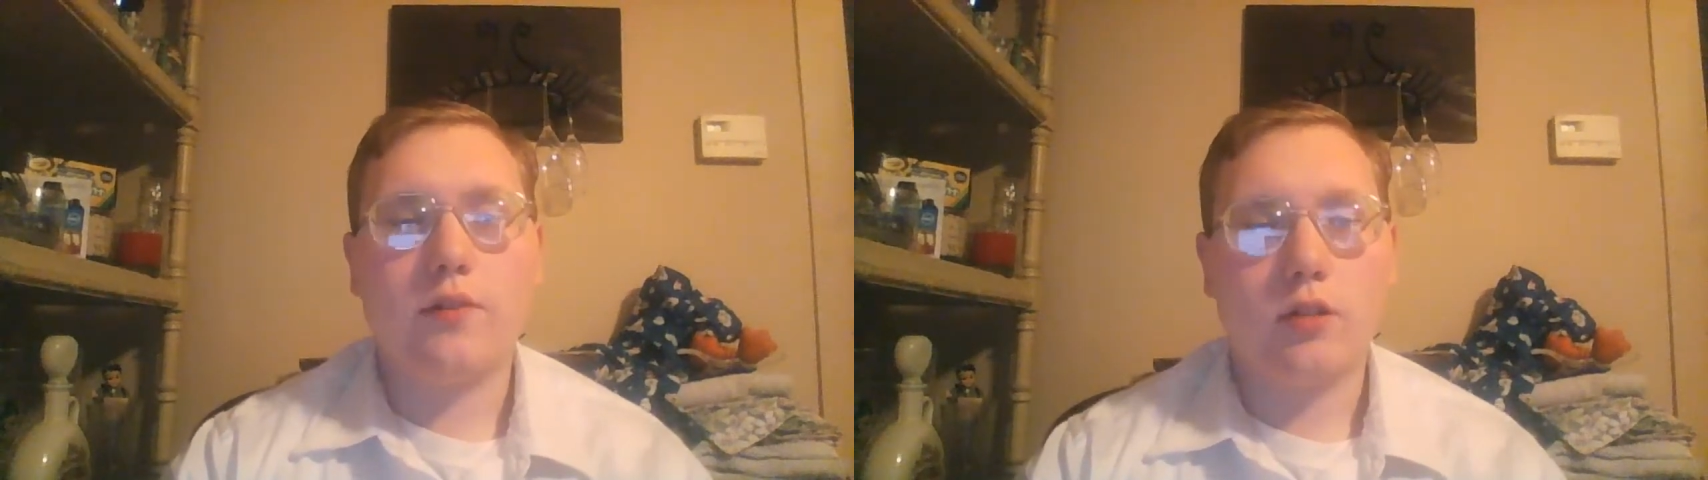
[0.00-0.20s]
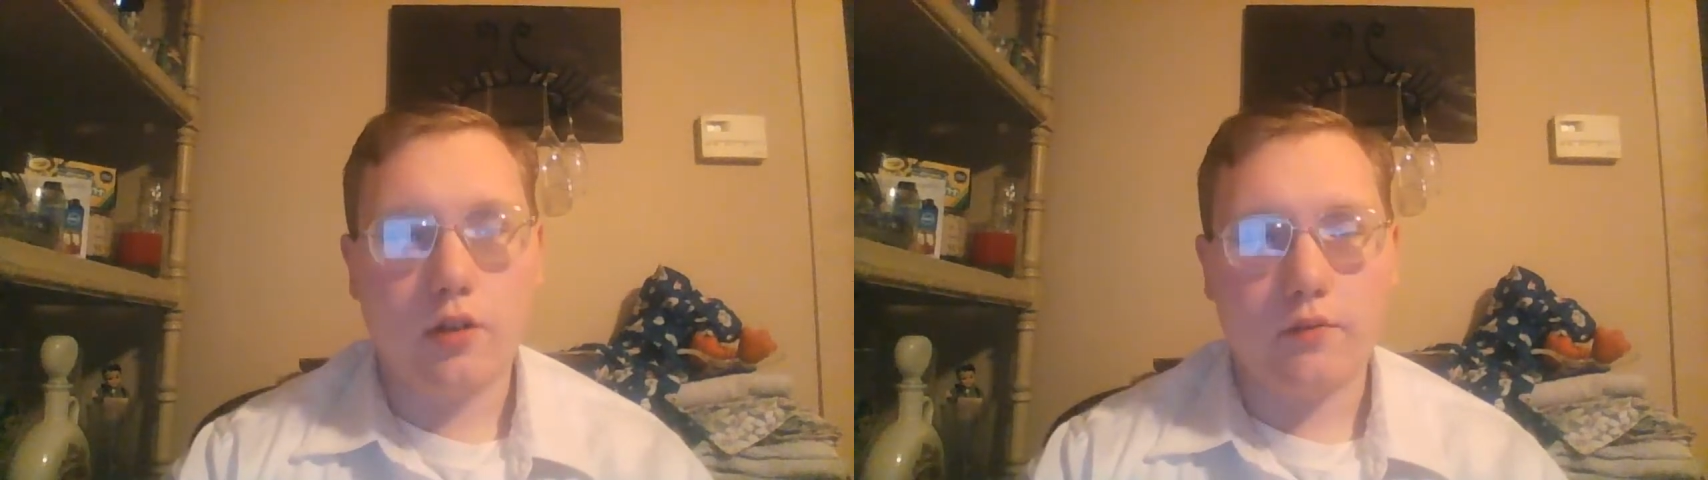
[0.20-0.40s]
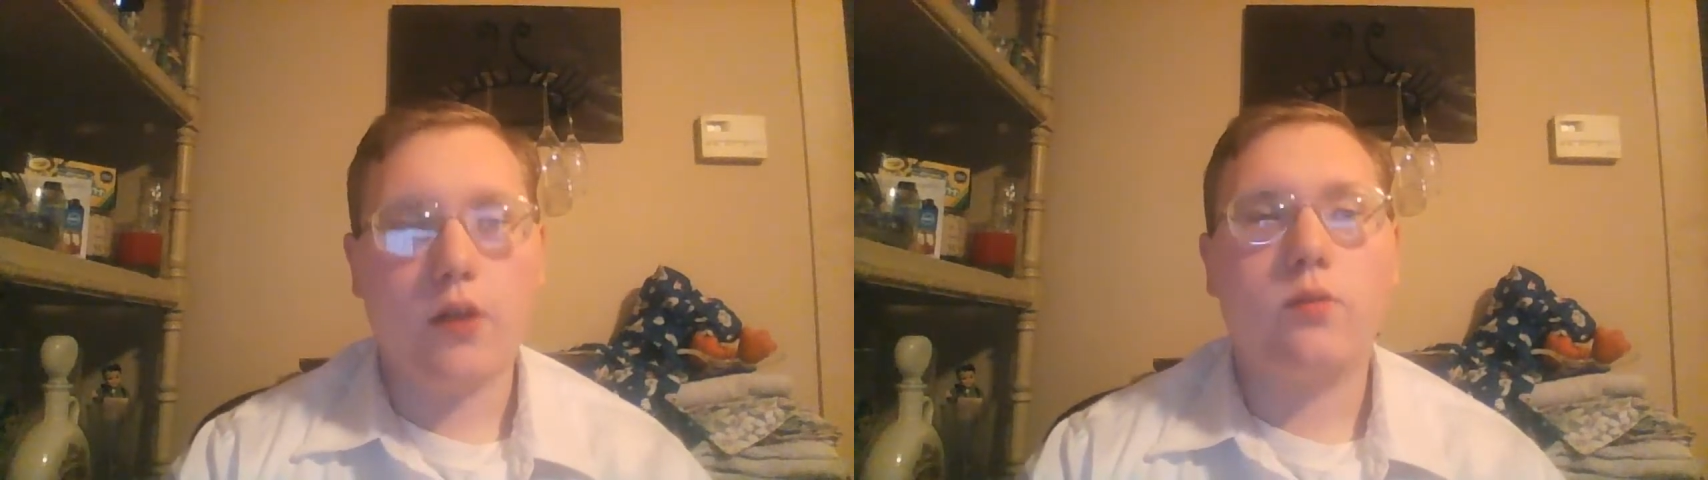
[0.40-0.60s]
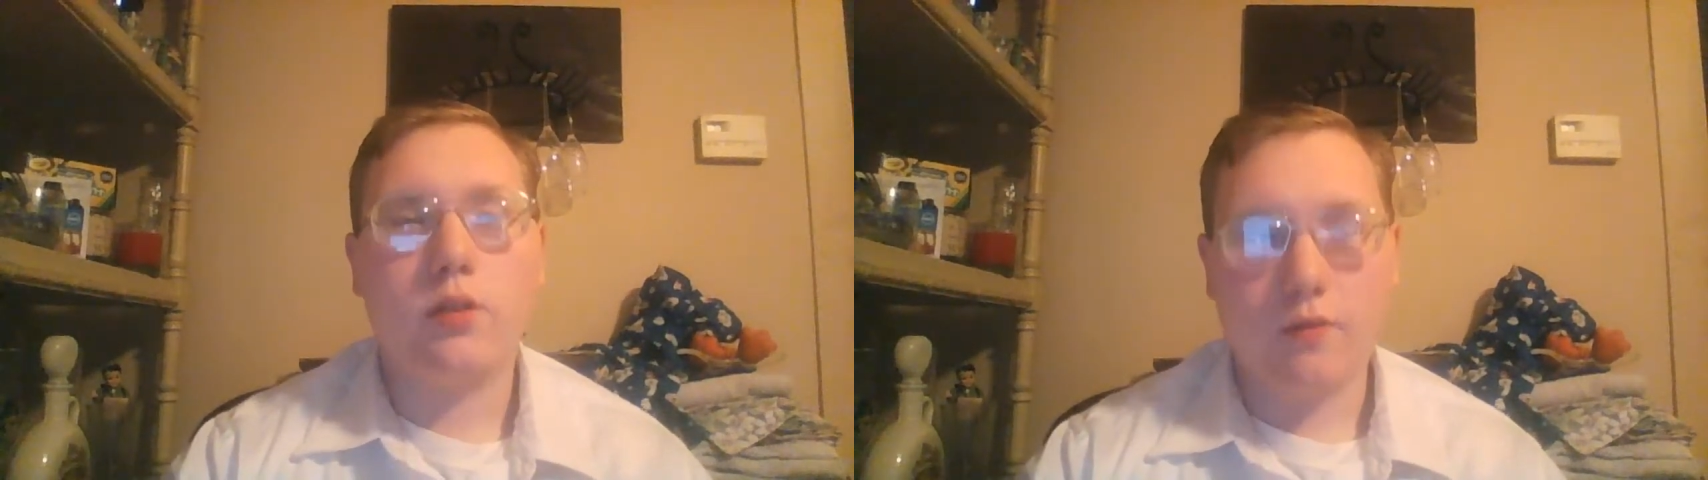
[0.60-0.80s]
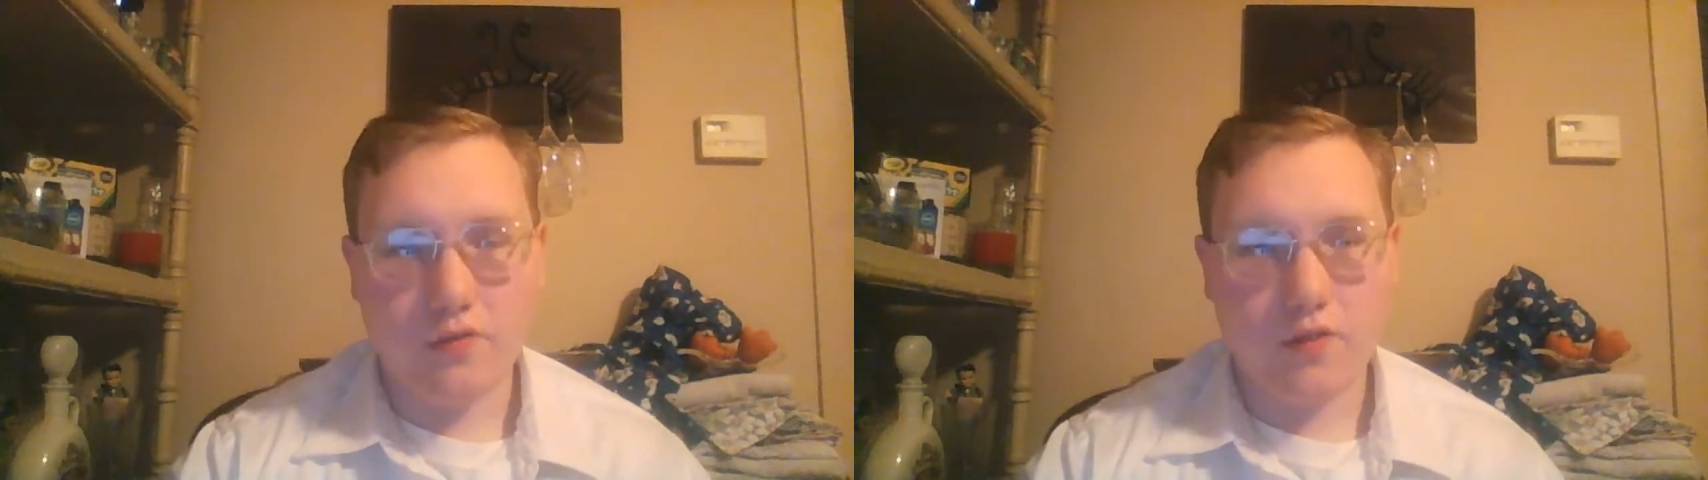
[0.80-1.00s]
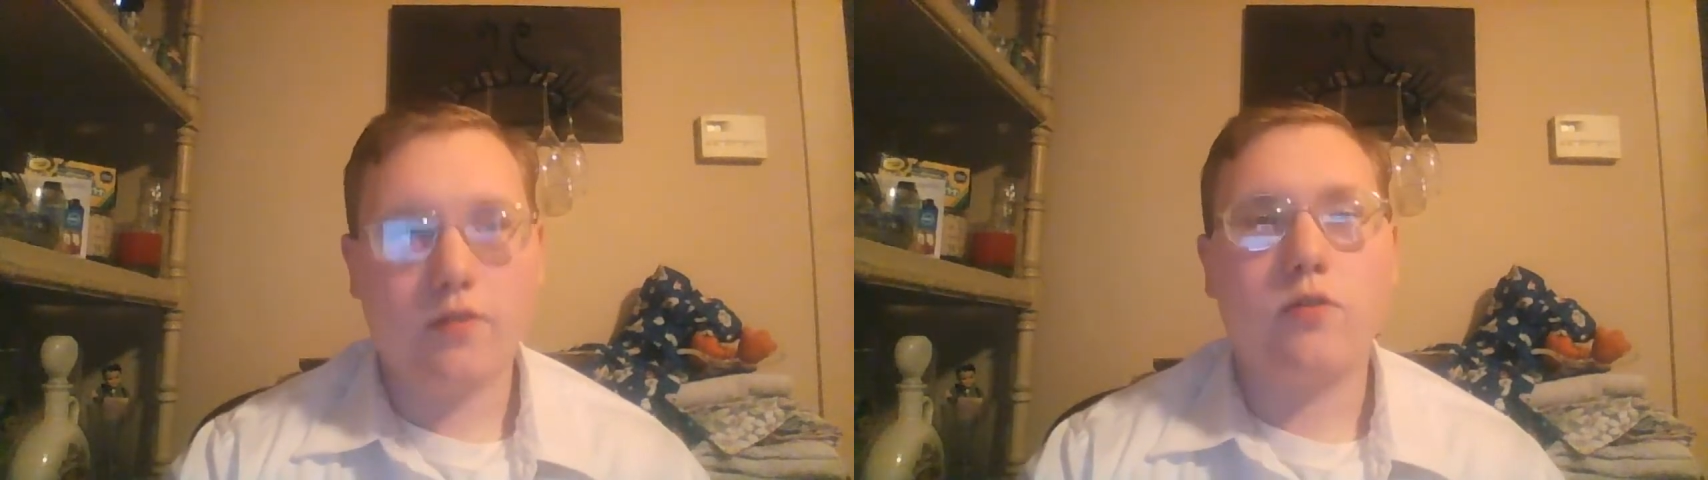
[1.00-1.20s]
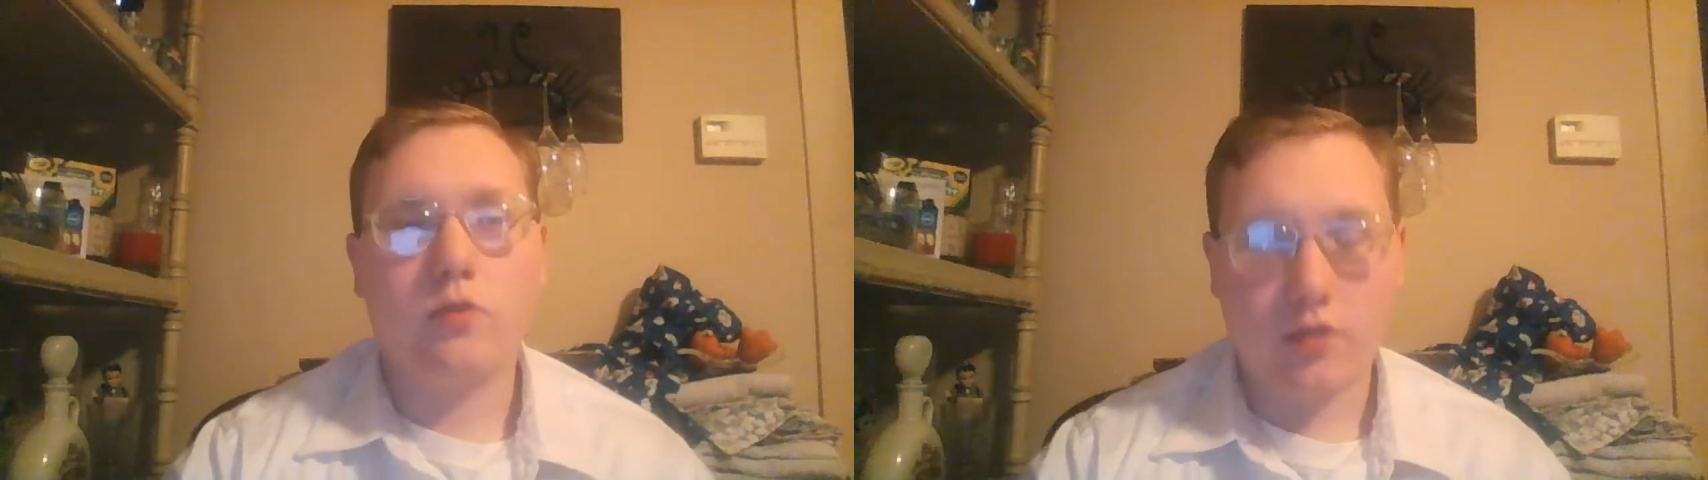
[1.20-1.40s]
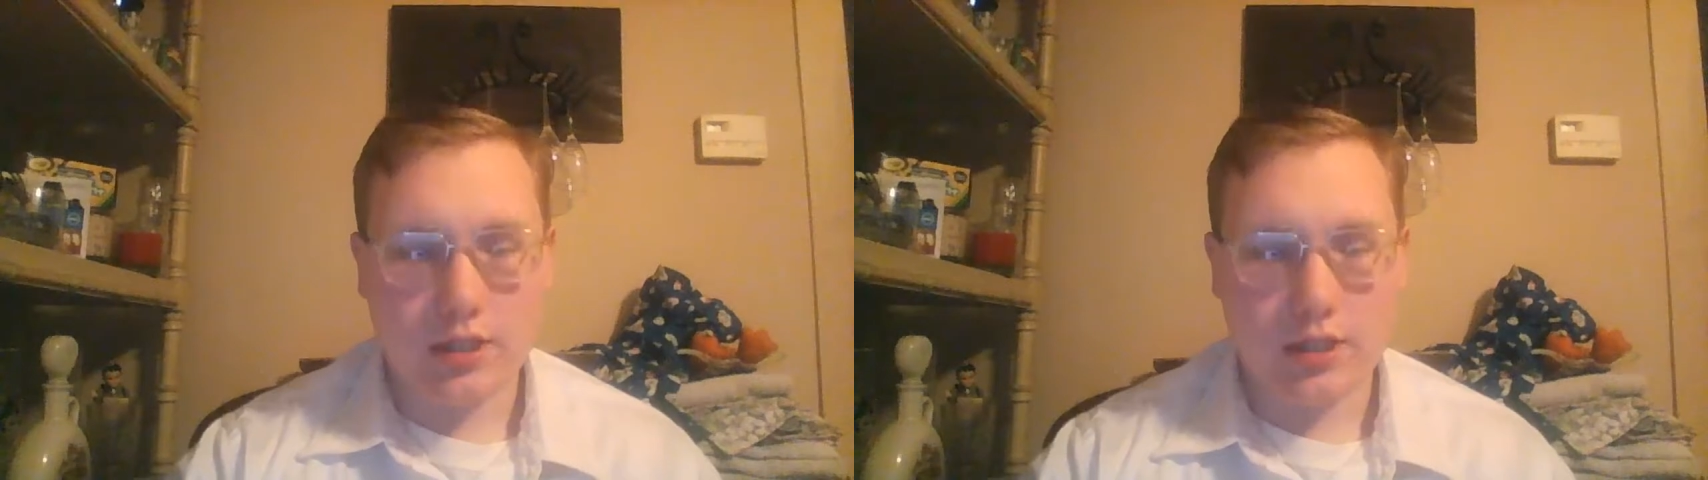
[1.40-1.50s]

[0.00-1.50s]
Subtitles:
now 35, we'll give you 50,